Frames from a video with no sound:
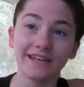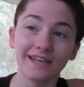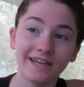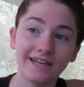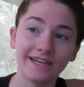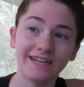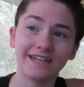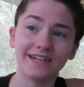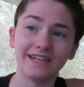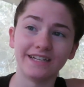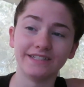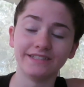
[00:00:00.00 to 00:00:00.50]

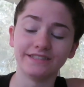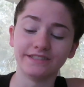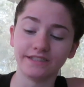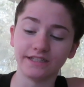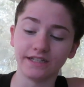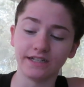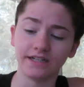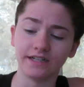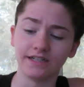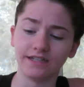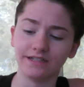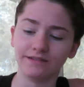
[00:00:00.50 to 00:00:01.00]
and
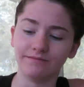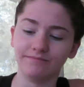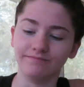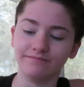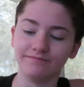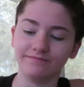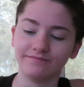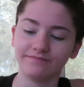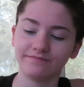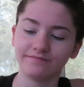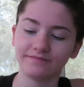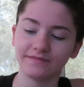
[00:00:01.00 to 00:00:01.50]

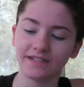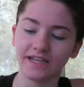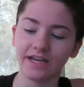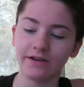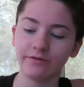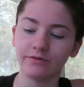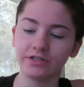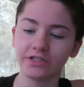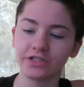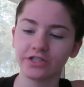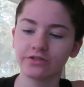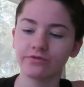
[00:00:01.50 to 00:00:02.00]

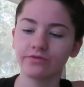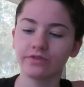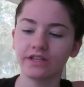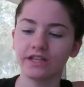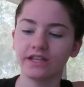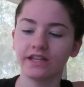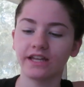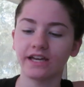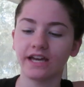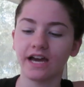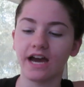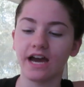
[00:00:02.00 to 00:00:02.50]
it was just
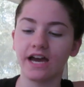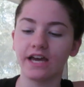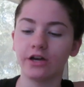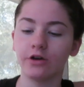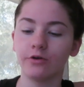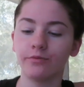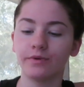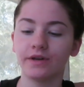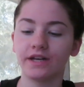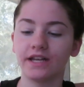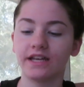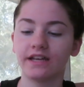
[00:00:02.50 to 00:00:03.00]
really like
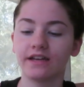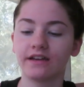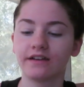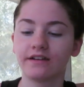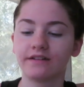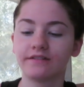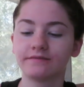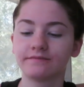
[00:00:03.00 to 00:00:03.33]
eye-opening.